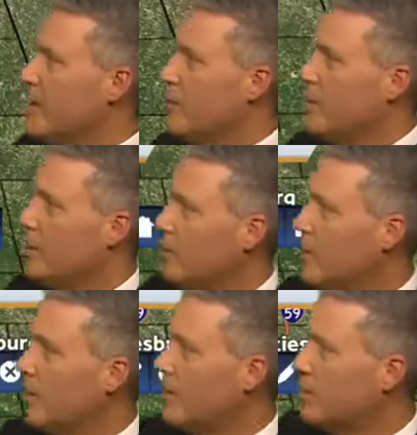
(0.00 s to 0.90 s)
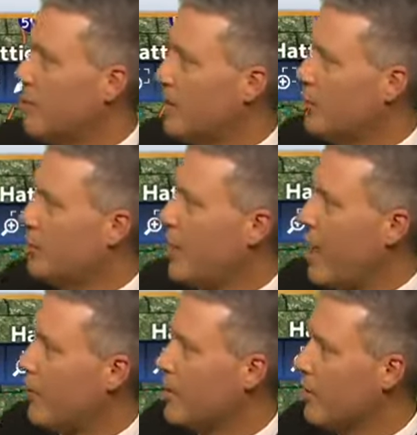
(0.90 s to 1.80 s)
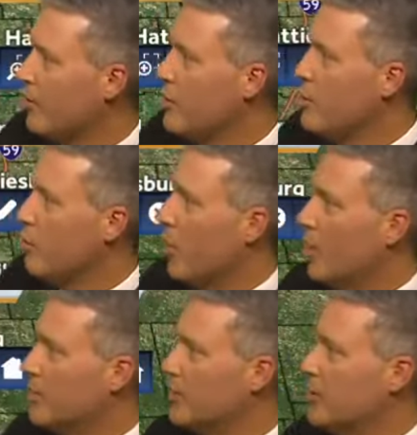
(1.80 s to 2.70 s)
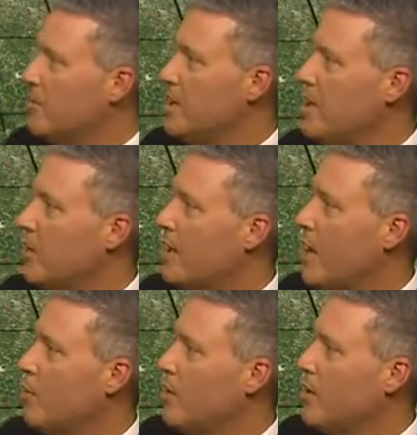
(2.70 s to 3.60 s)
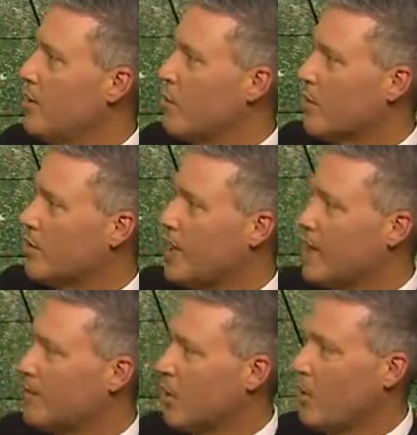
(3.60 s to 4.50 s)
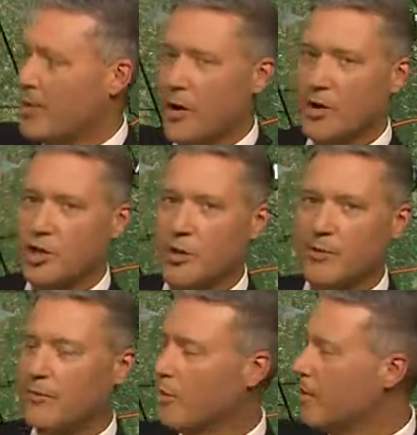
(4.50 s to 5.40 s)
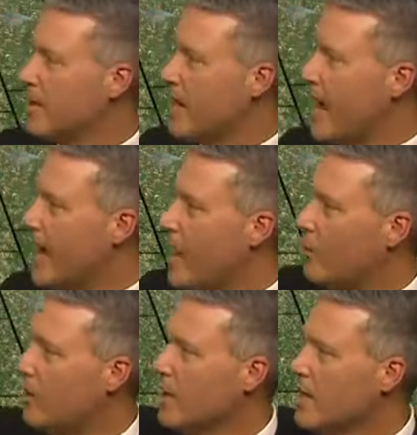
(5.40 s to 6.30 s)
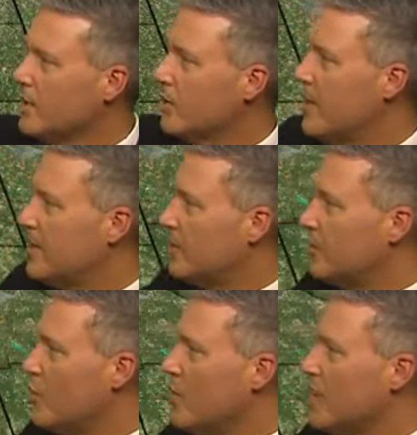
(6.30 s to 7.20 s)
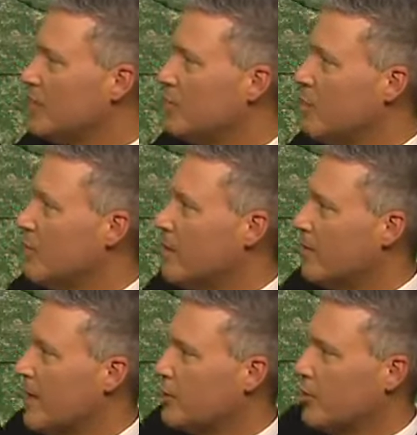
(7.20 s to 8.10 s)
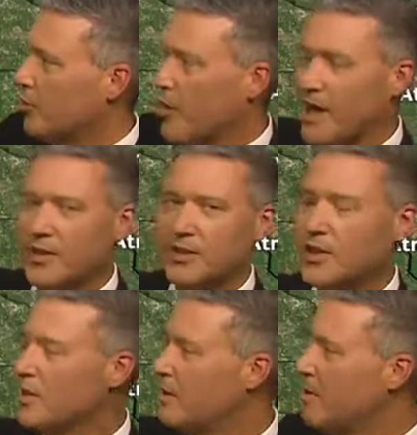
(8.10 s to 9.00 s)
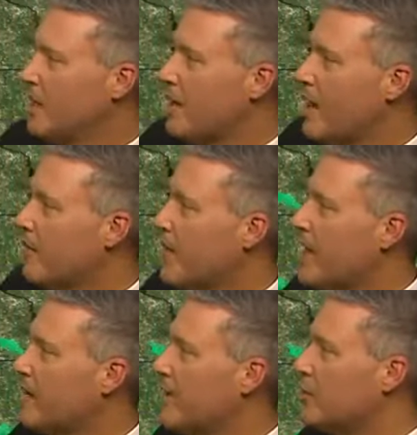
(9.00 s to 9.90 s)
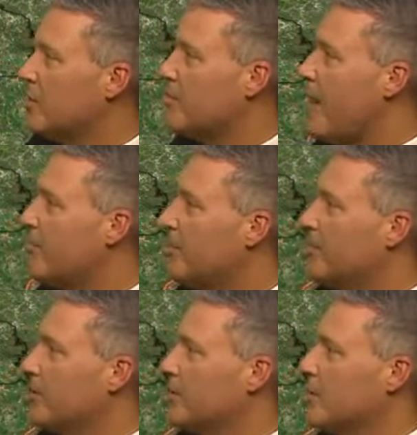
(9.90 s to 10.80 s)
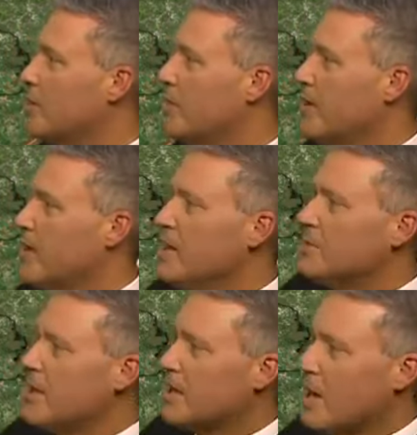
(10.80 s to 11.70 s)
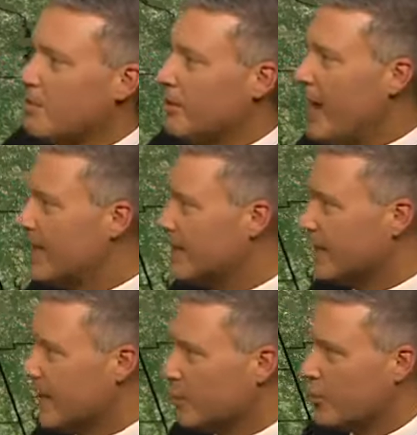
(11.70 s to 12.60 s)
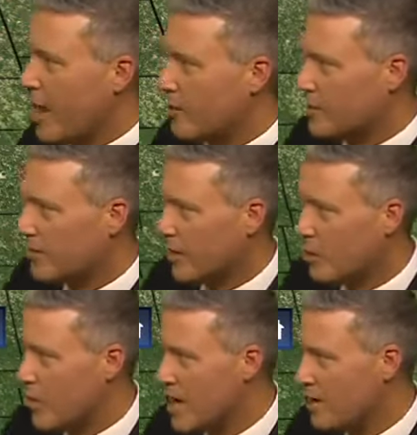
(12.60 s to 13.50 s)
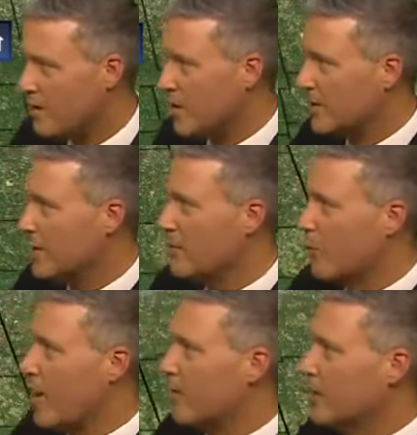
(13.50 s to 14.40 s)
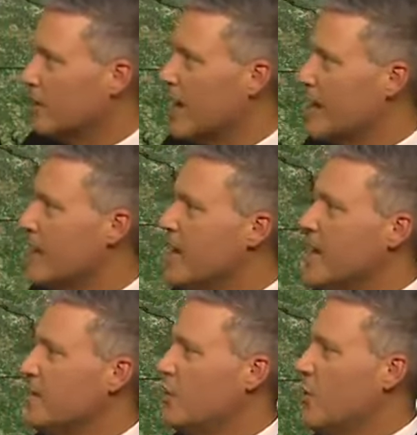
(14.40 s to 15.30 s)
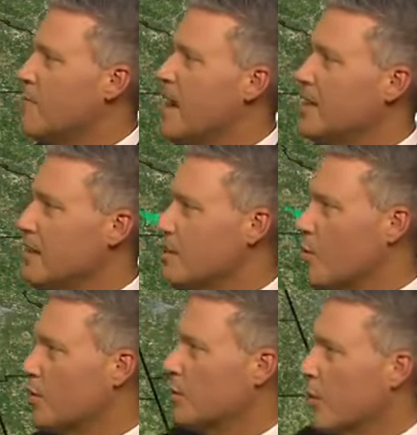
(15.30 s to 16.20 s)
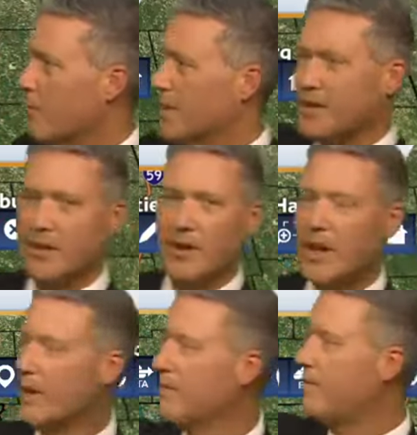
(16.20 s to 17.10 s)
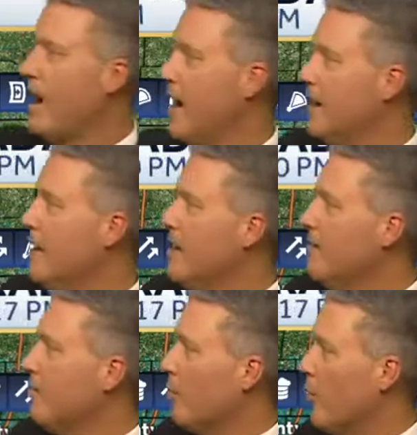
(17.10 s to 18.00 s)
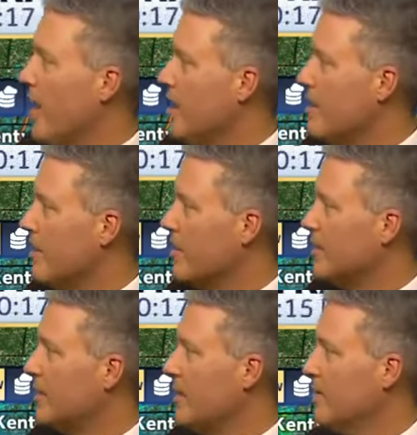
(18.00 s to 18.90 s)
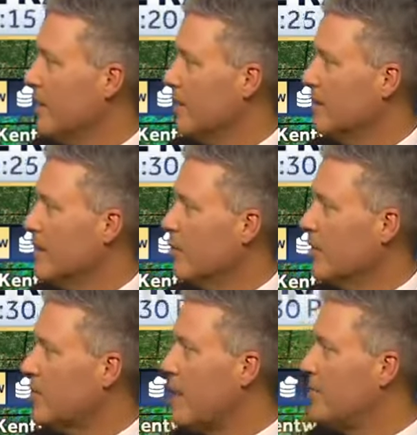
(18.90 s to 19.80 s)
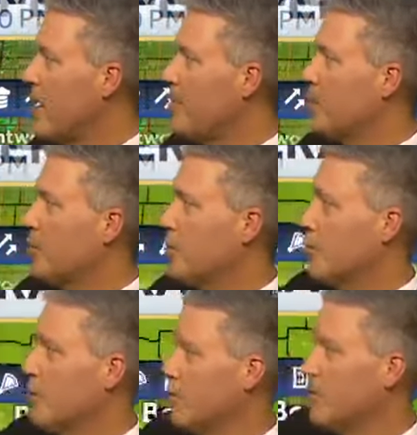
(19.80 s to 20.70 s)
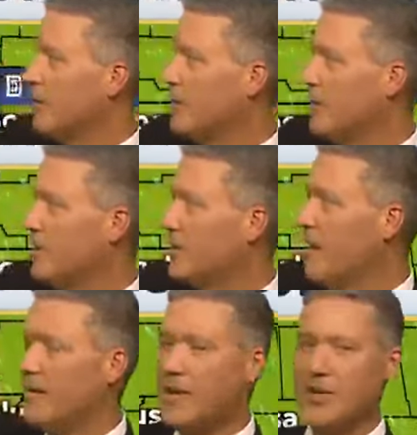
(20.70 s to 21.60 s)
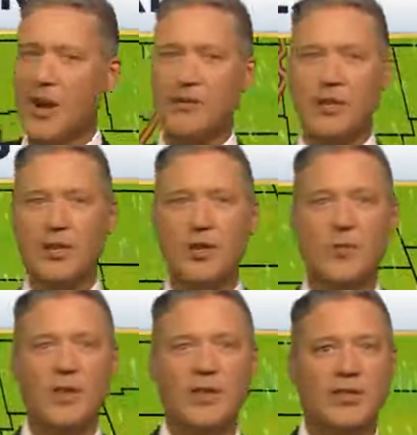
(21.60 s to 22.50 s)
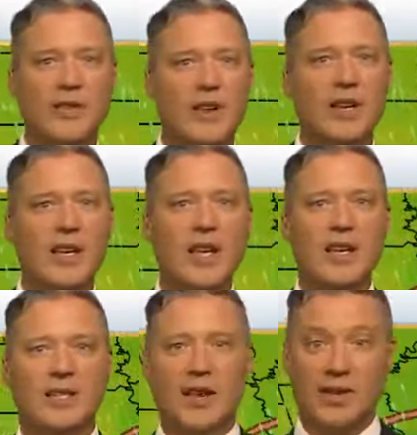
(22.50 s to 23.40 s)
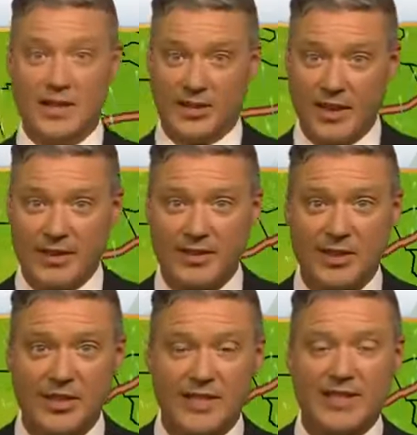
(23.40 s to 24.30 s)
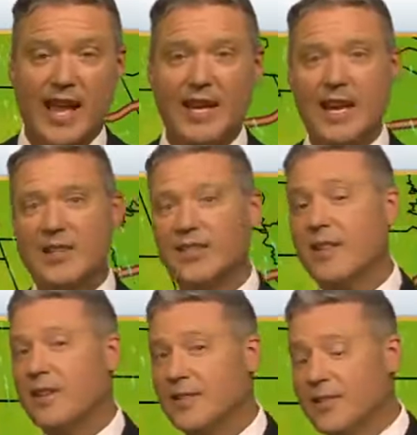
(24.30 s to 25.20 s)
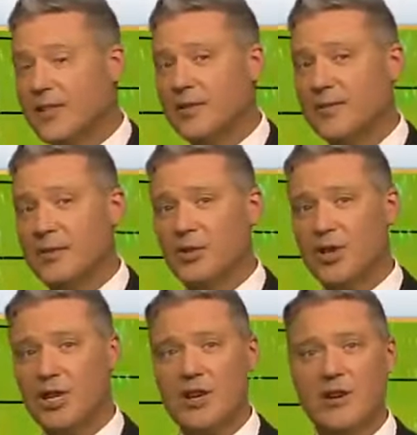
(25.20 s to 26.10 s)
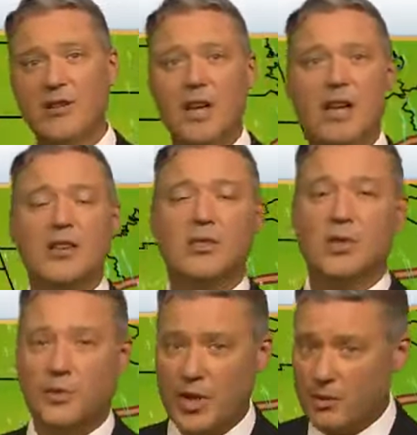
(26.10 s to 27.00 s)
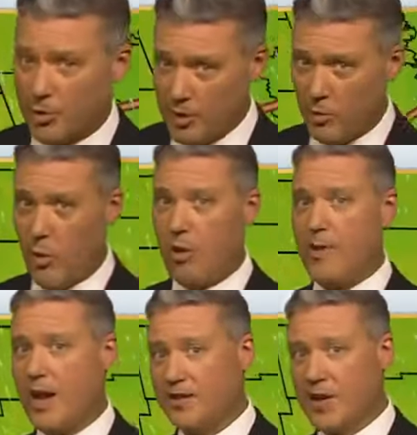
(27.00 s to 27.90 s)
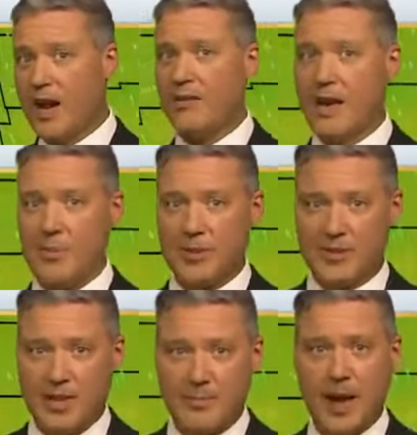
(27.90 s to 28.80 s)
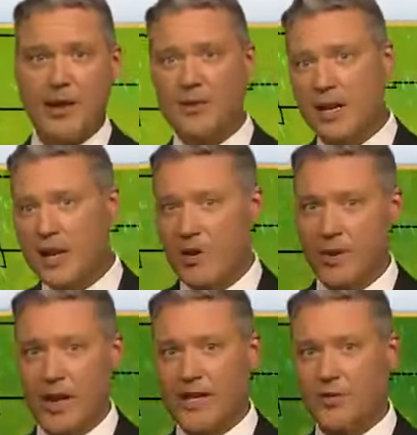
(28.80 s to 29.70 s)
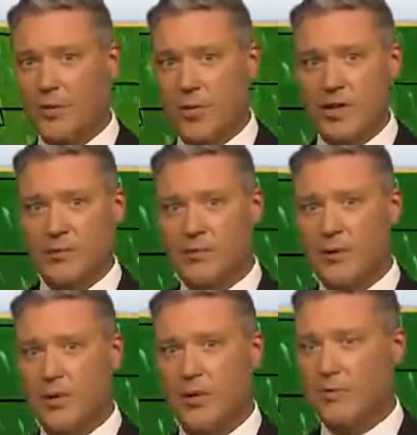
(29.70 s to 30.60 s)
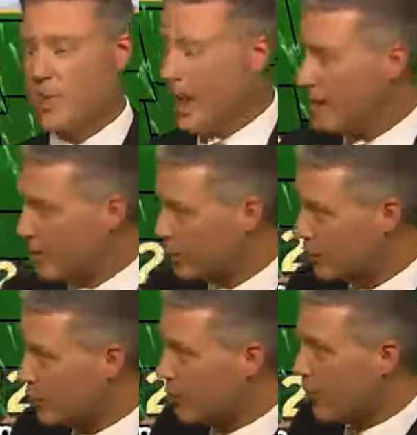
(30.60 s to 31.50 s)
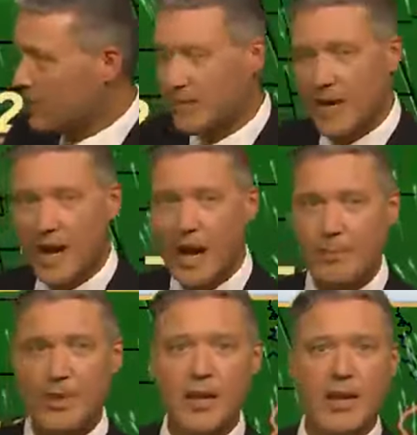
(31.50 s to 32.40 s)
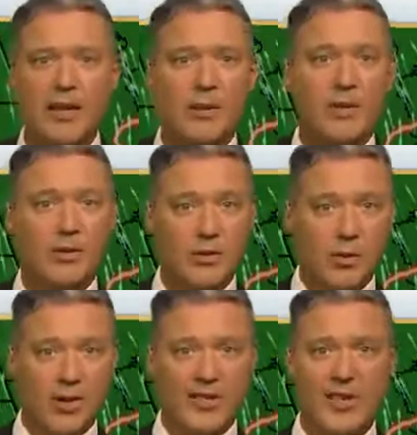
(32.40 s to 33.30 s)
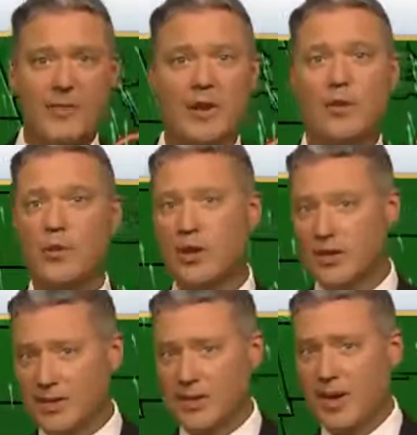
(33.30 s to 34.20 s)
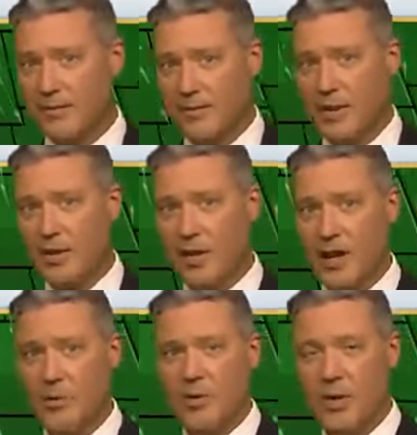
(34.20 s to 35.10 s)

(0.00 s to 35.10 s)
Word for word: When you can look at this one shower near New Roads, it's going to be near Kentwood here, northern Tangipahoa Parish here before the midnight hour, so it makes its due east movement. Eventually Franklinton could be in line for that, and eventually Poplarville too. It's been a couple of isolated showers, very weak, and you can see them right over the lake as you go mainly north shore, but that's all I can find for rain here this evening. Real-time temperatures, we are still into the 70s, awfully humid this evening. 77 still in Slidell, 76 officially here. So it's feeling pretty warm outside if you have to step out, take care of the last few things before you're in bed, and those dew points up. With the dew point is 73, this is kind of feeling like we